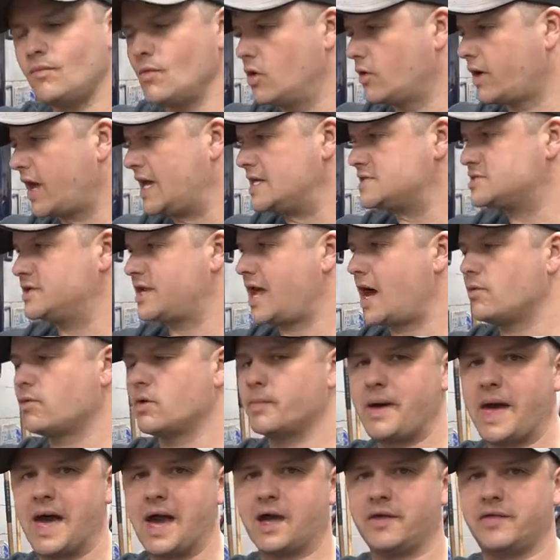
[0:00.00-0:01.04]
Okay, so now we're
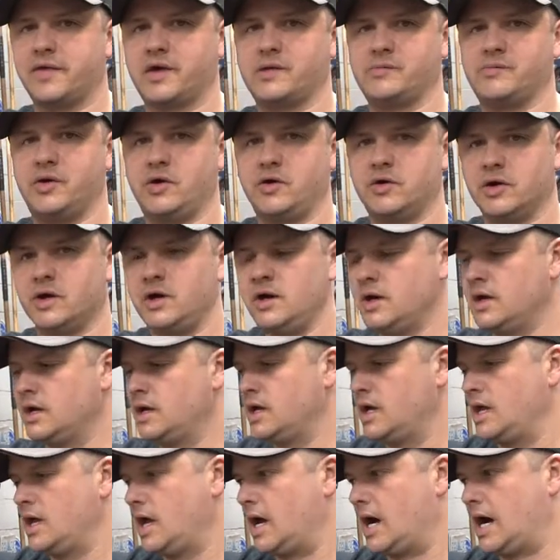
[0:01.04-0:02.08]
back at the computer.
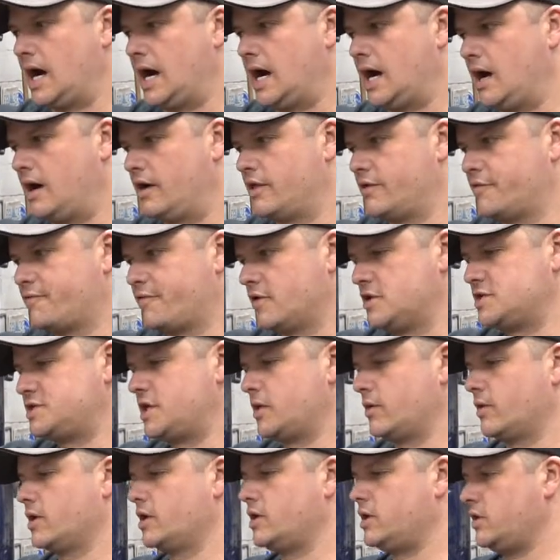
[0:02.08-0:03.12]
The first
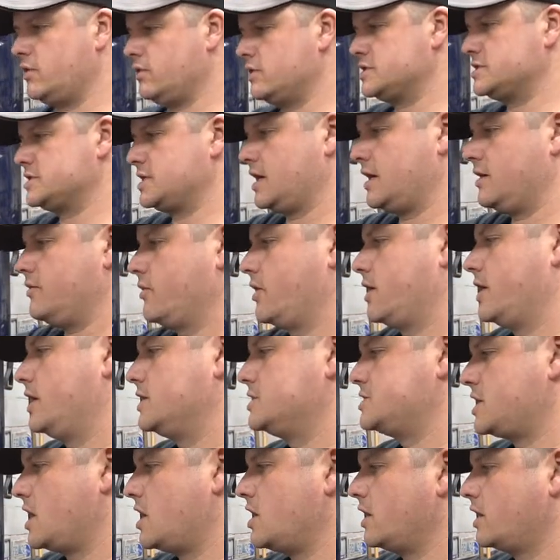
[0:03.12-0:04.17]
thing we're gonna do is we're gonna
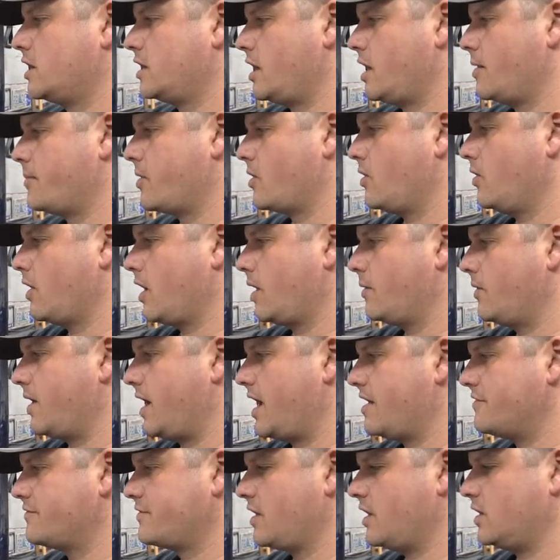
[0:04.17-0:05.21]
start a program we
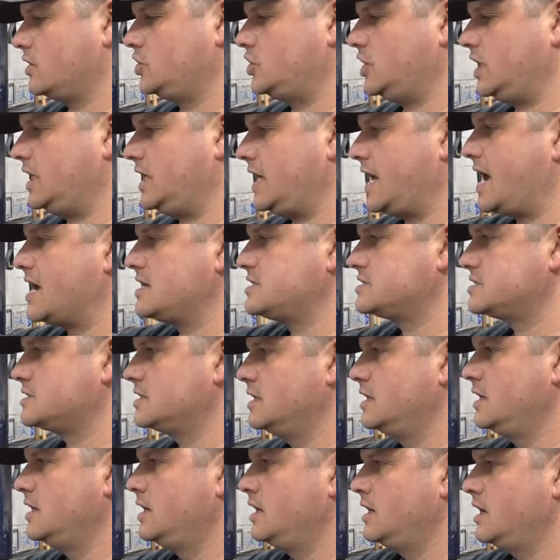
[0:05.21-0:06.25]
have called GDS.
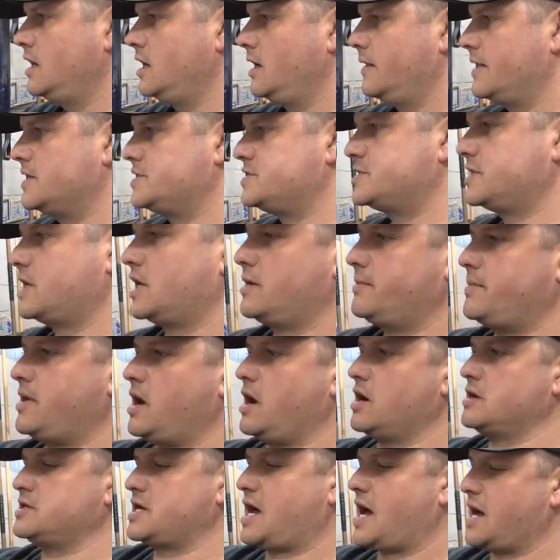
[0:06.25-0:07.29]
This is gonna be
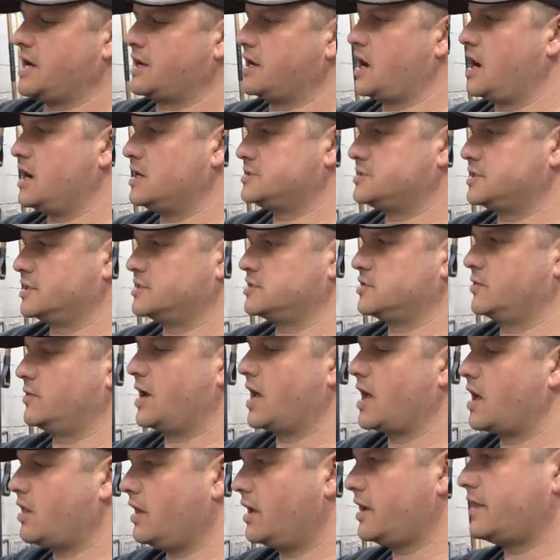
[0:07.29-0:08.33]
our diagnostic. So when
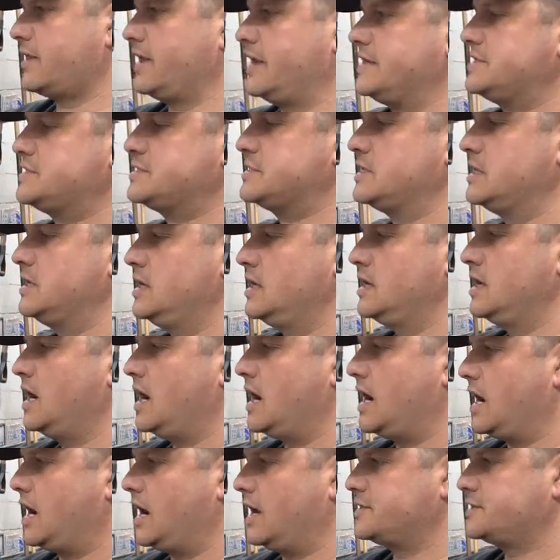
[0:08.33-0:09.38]
I click this,
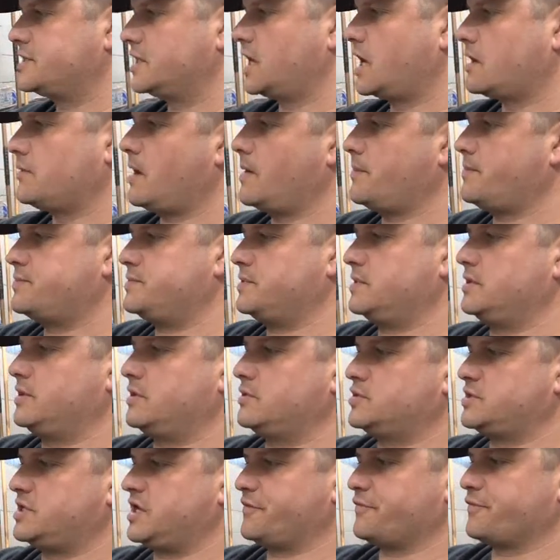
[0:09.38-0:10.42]
it's gonna come up,
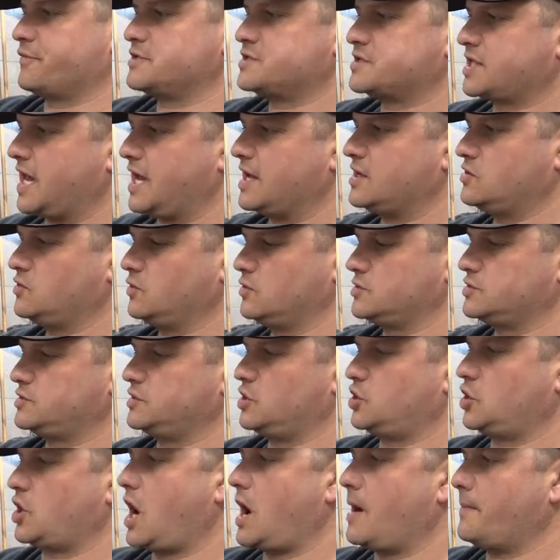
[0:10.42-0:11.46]
there's different scan tools in
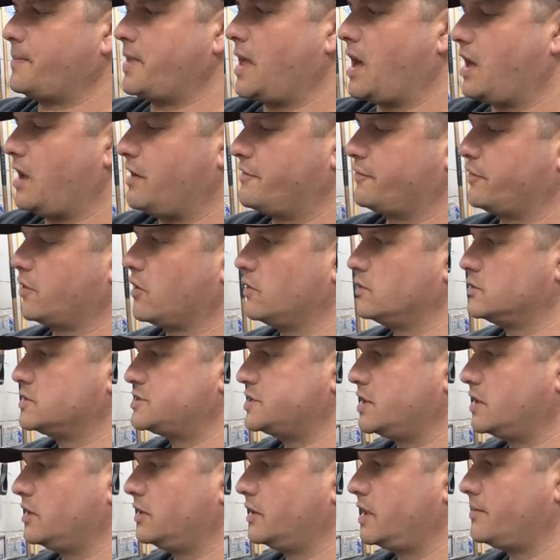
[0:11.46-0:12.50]
the shop. They all have their own
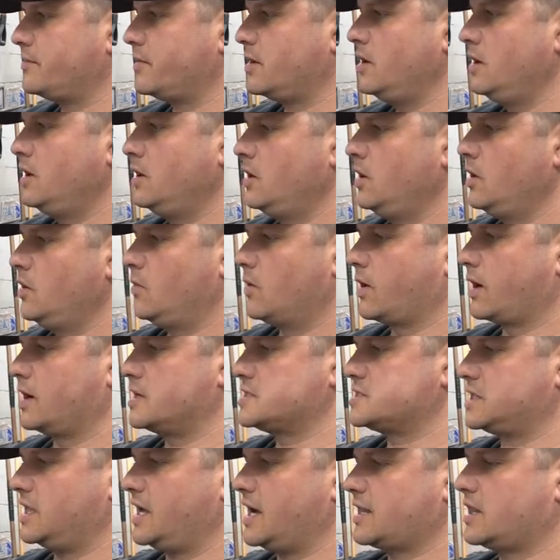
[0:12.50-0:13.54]
serial number. We're
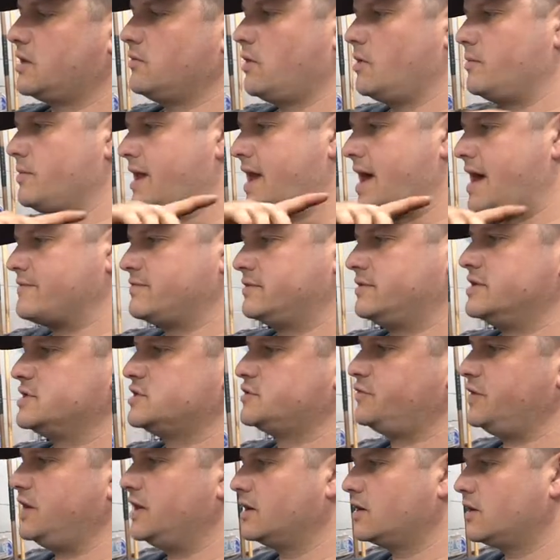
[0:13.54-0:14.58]
gonna select the one we have in
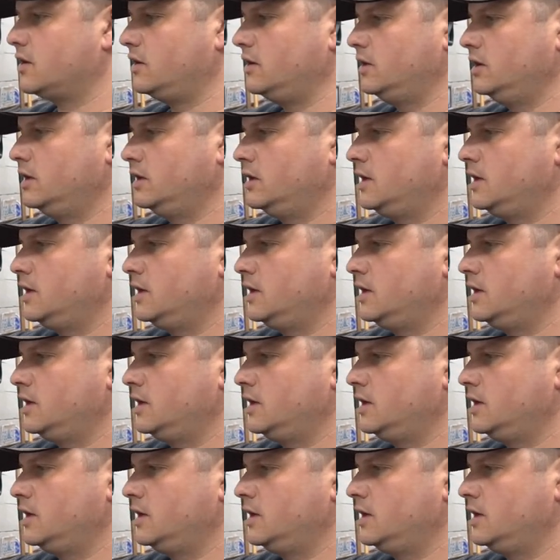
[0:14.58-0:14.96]
this vehicle